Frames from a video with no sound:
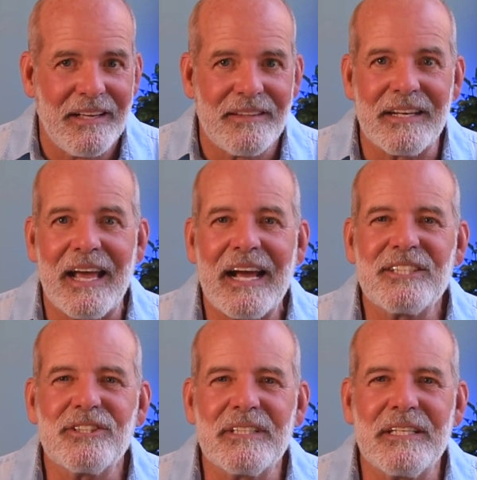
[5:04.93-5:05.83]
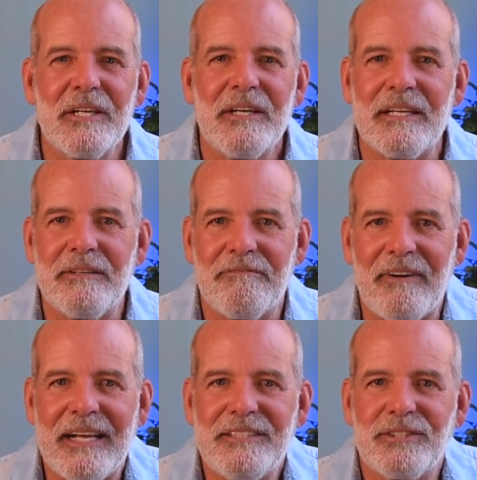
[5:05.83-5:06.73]
that actually
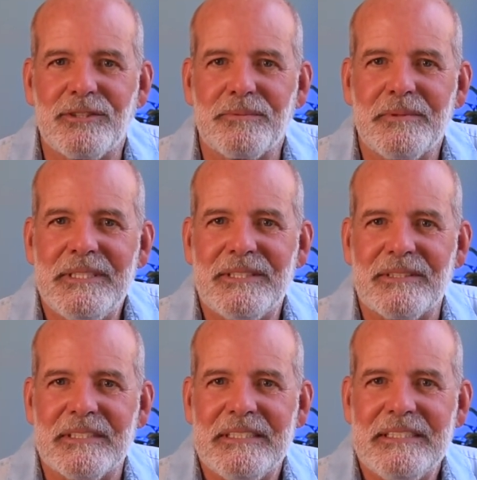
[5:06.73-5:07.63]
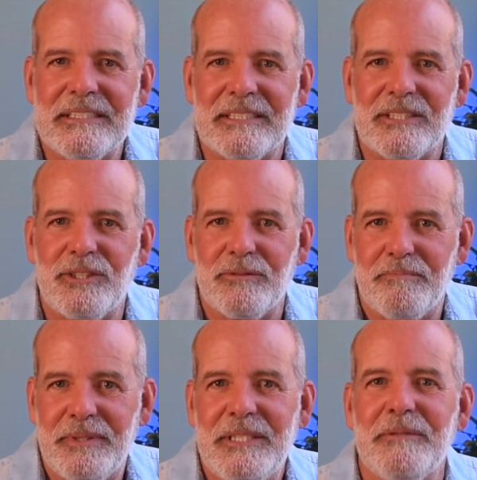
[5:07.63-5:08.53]
invites the reader in to
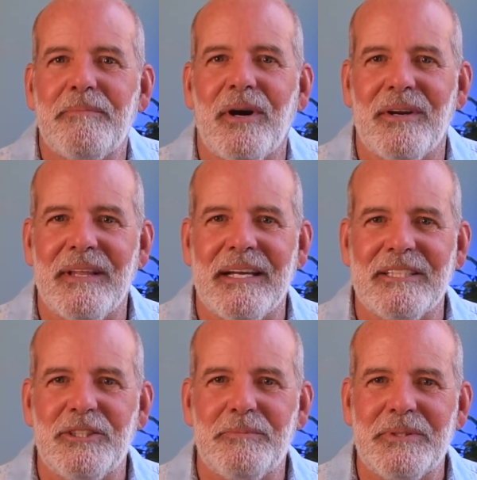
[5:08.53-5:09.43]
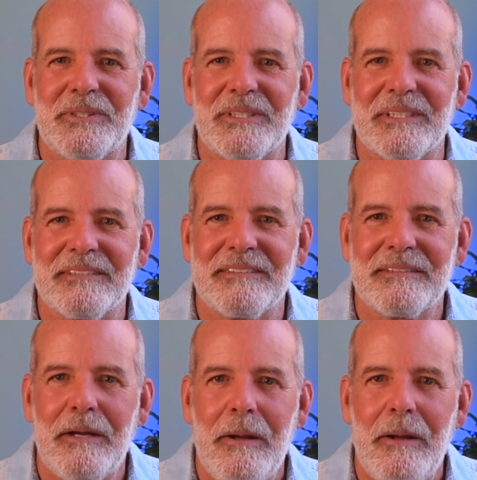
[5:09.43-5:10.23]
be part of that experience.